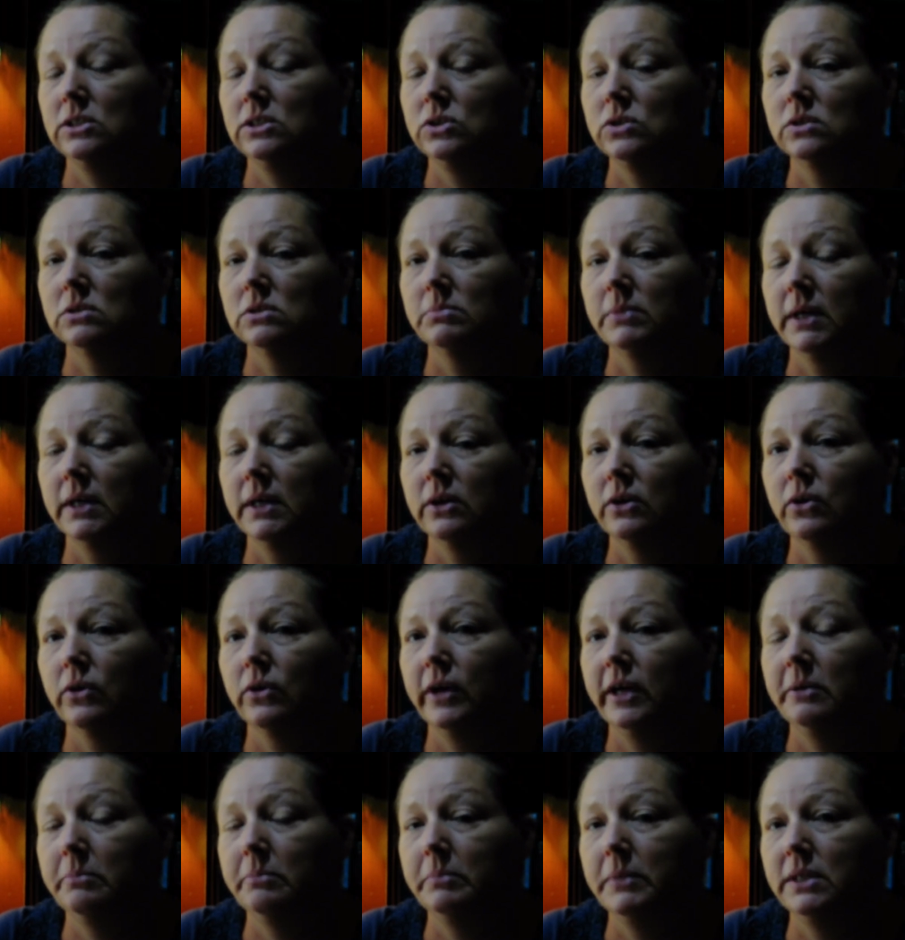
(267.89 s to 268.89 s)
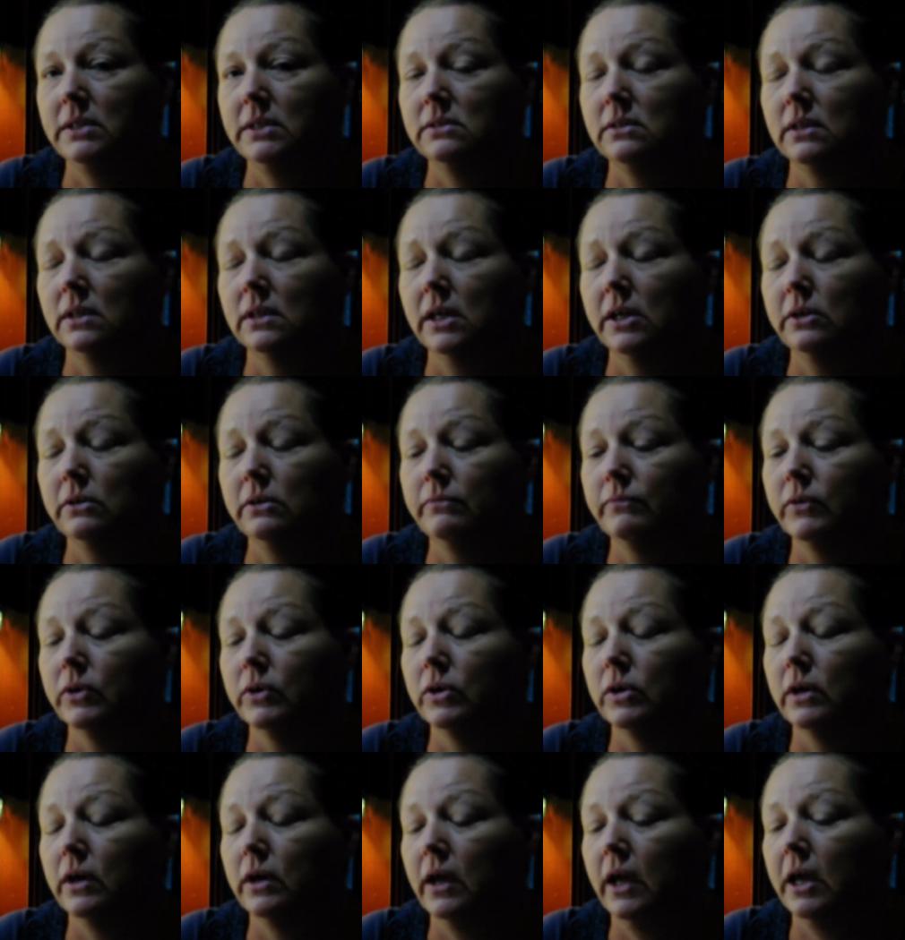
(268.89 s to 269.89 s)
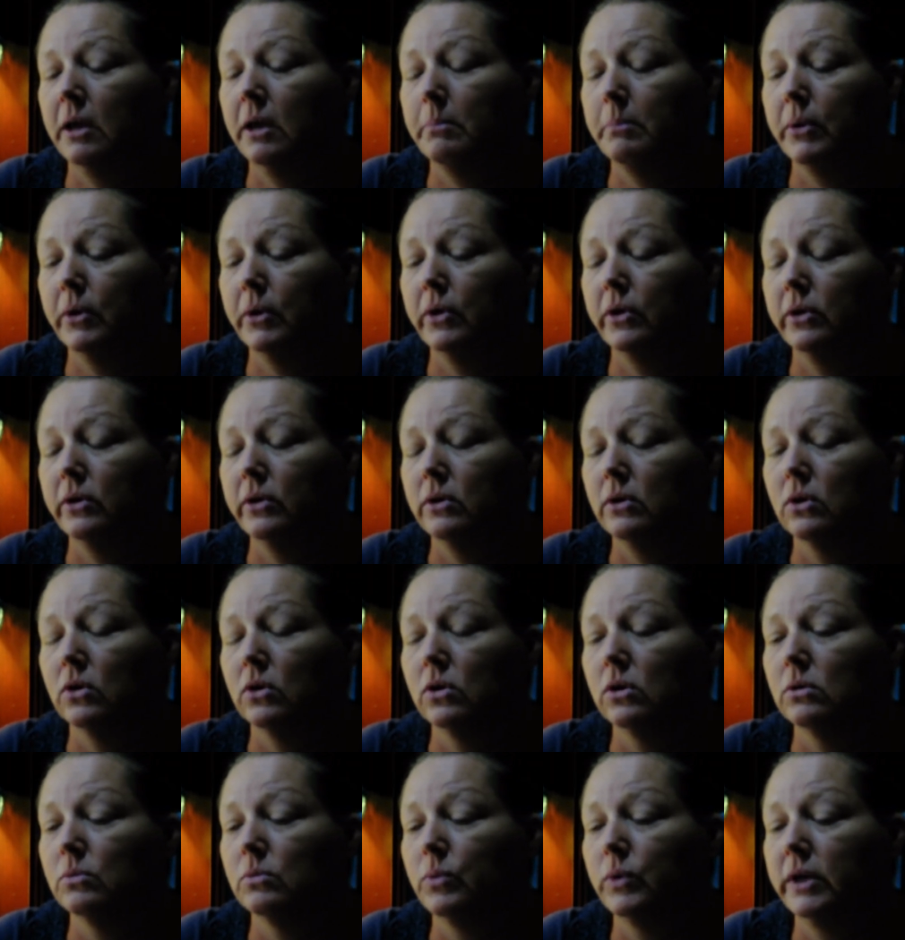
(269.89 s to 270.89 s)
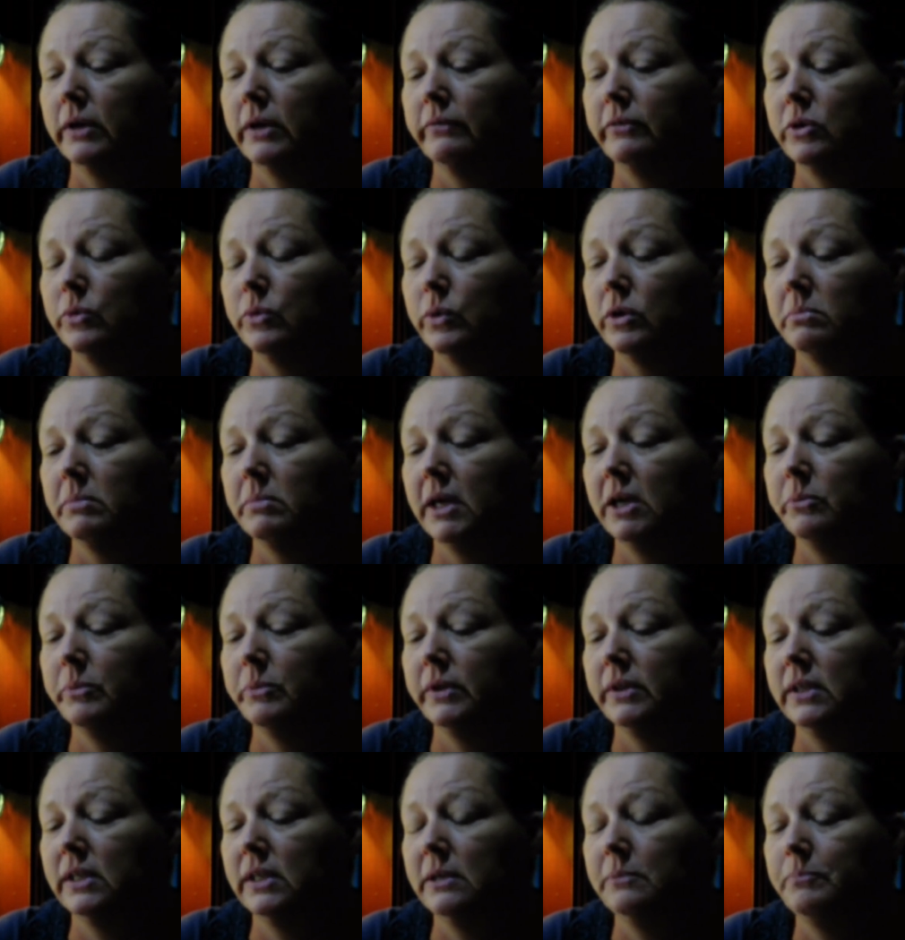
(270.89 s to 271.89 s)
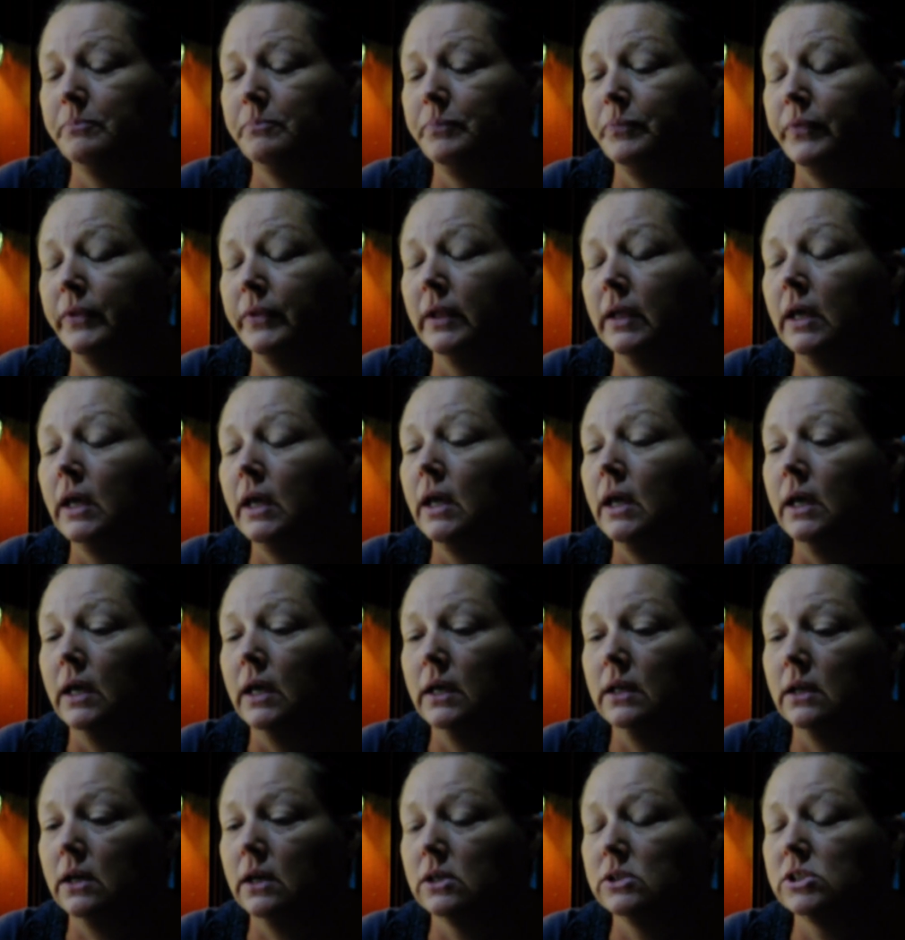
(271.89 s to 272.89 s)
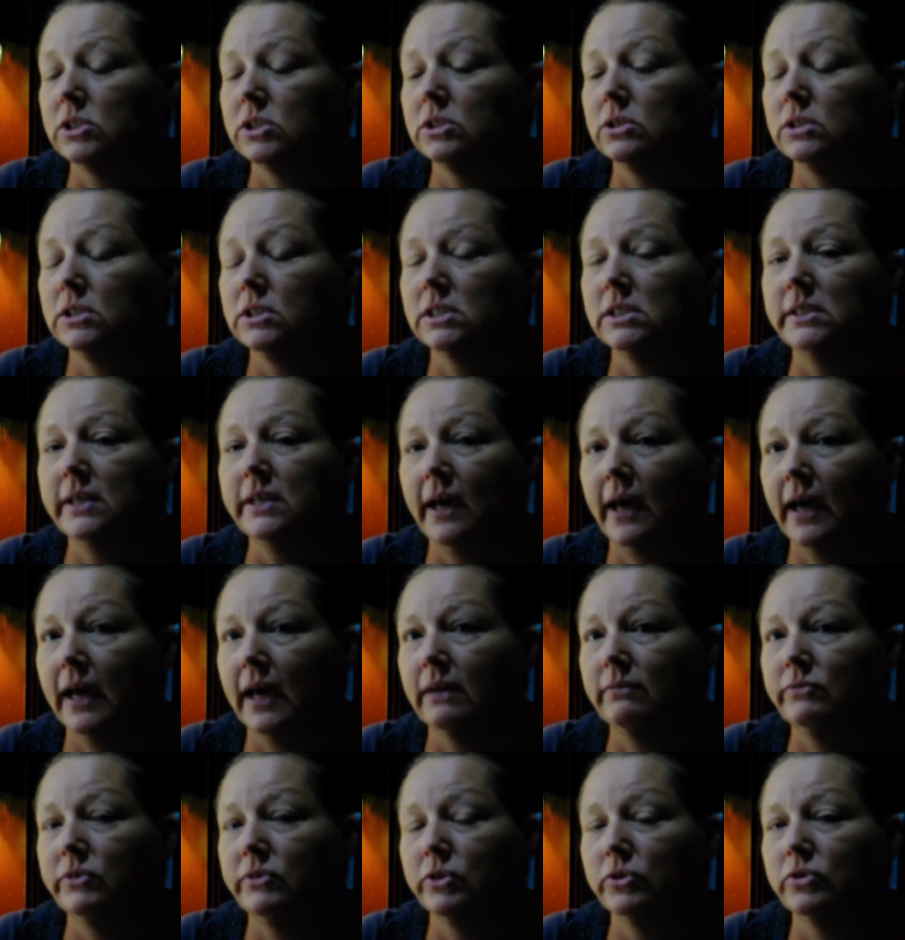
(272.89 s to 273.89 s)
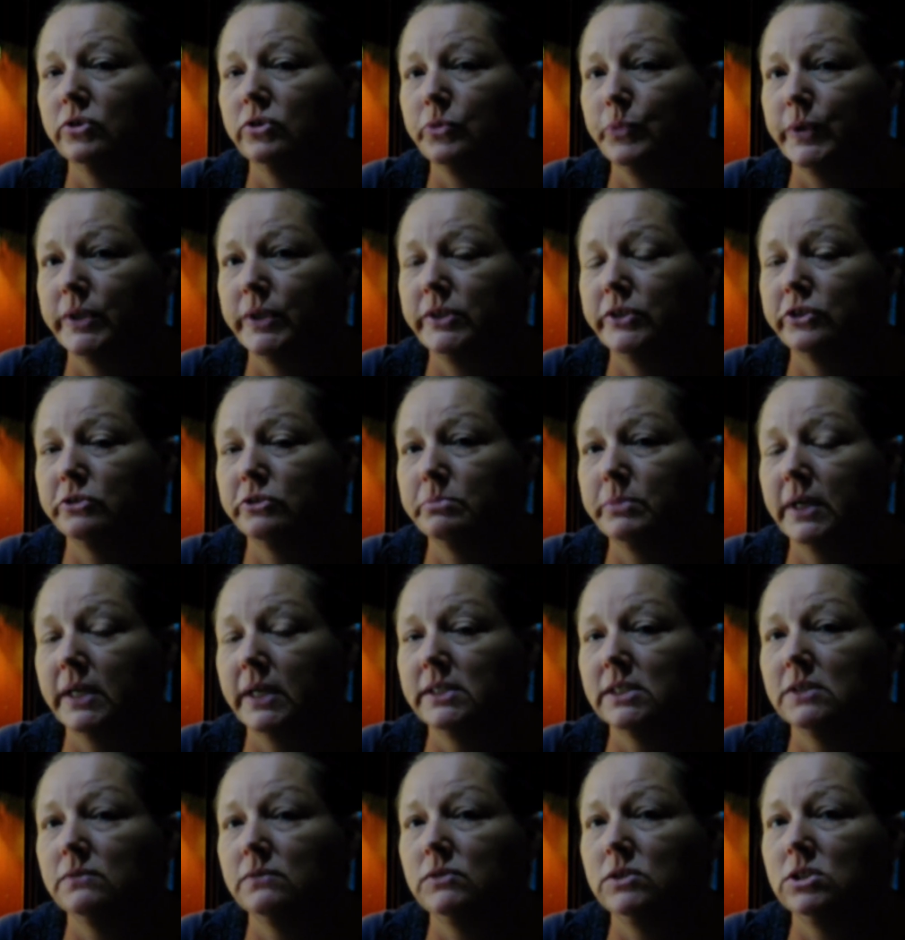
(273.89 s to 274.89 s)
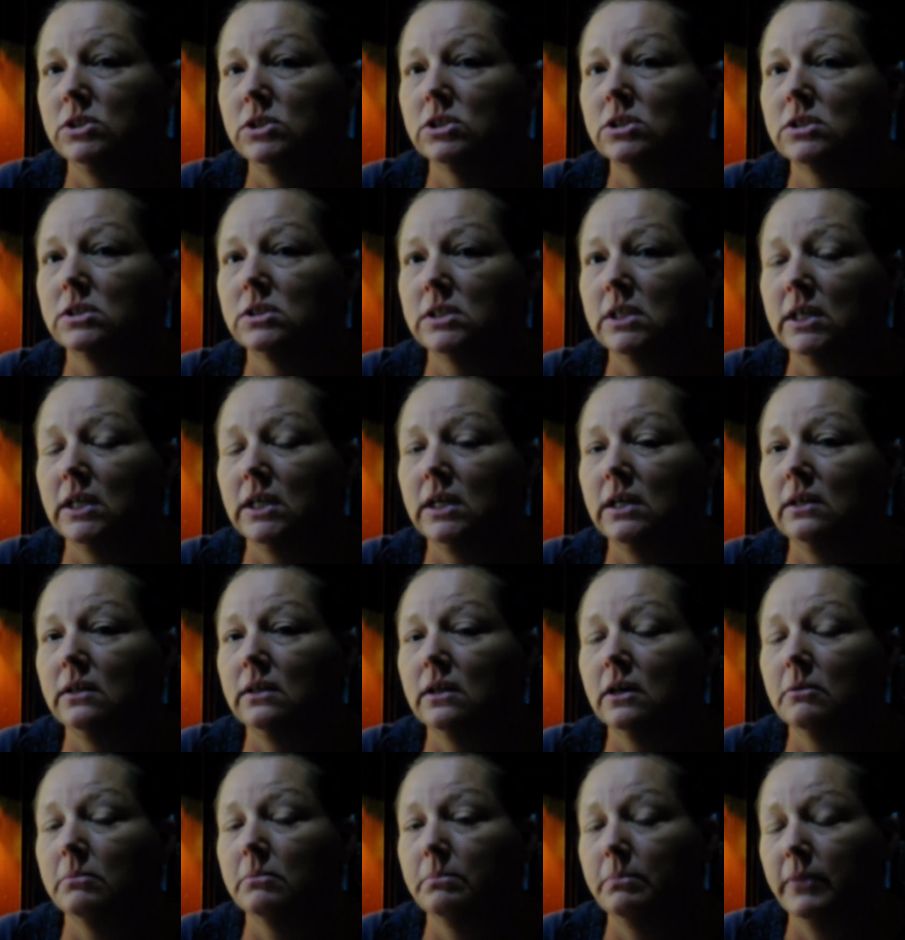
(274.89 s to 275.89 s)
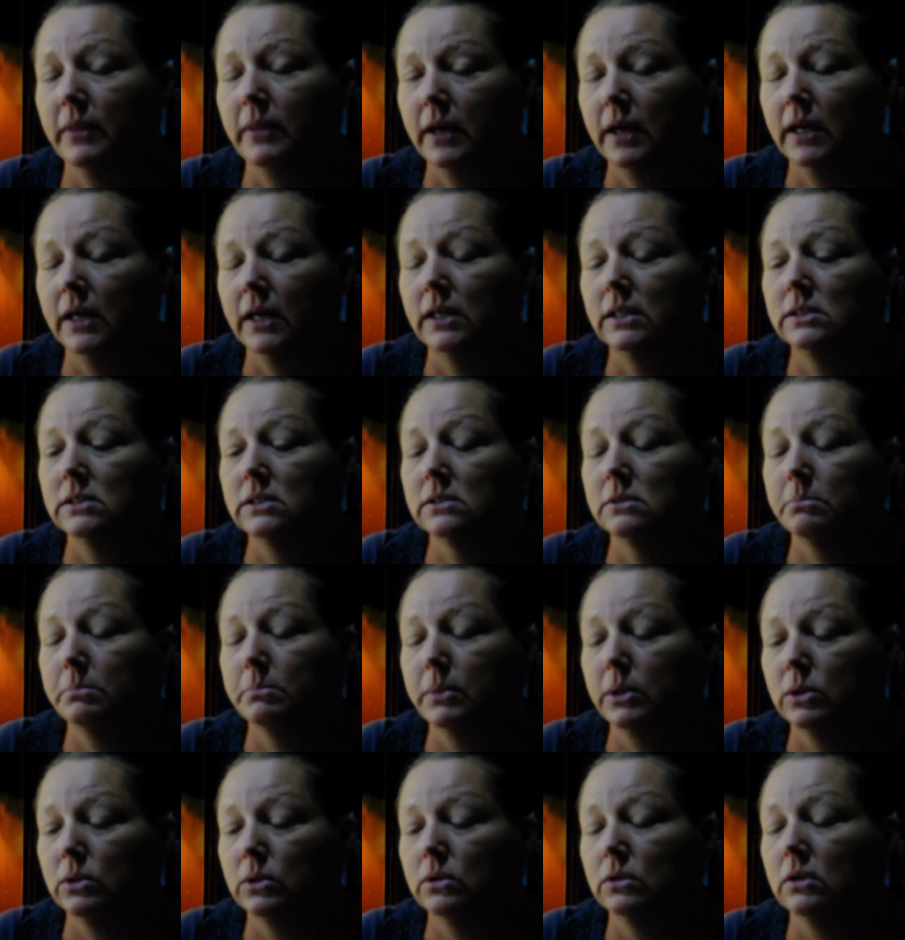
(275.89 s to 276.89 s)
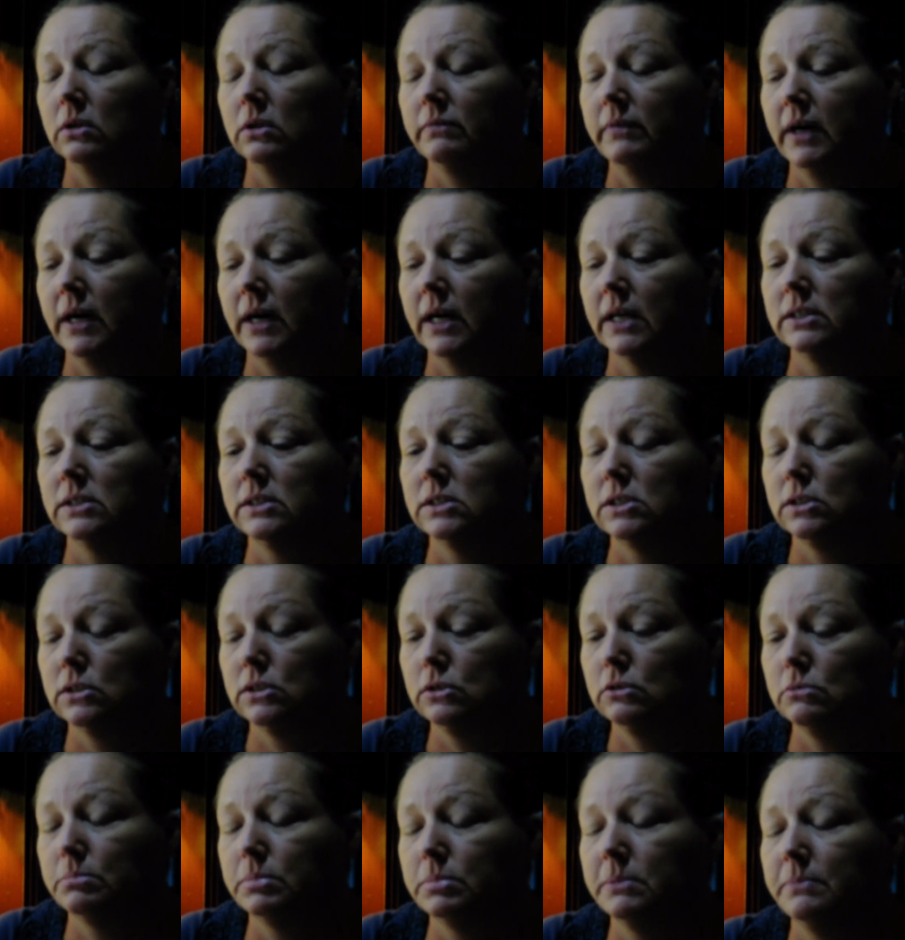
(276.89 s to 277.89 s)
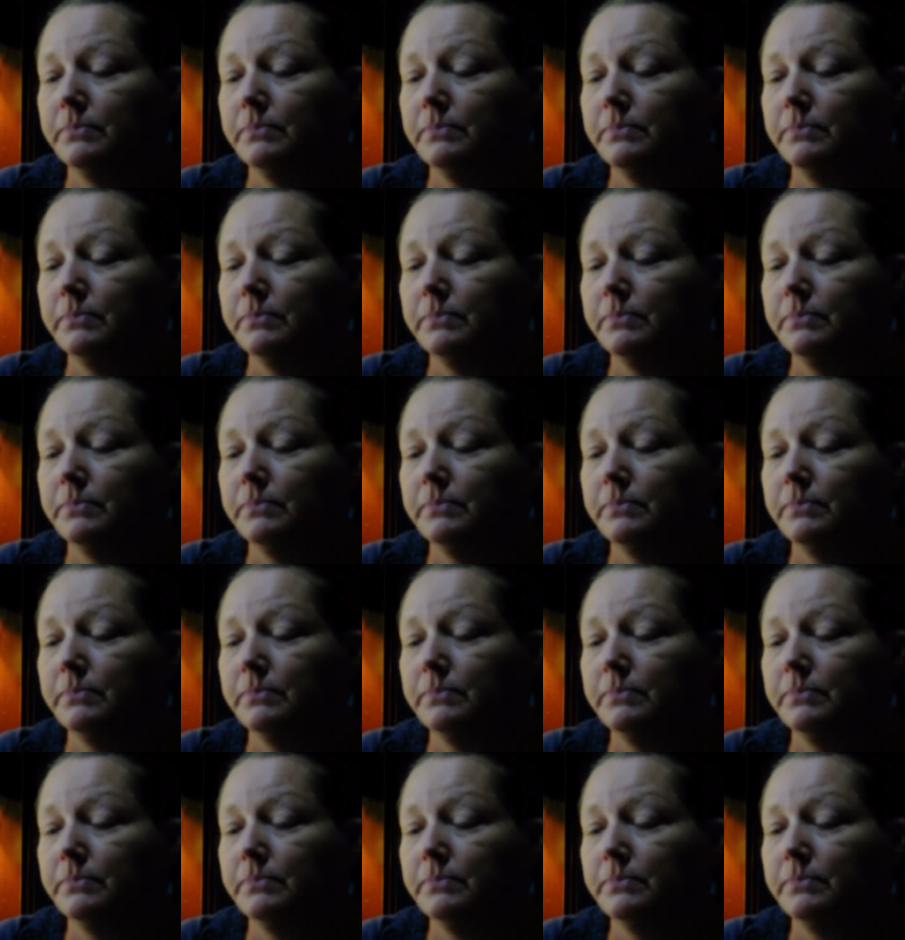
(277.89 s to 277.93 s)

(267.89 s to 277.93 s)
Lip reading: You can make a great meatloaf or a hamburger or whatever you want to make with it, and also good to have during the winter months if you just need a nice bowl of hot soup.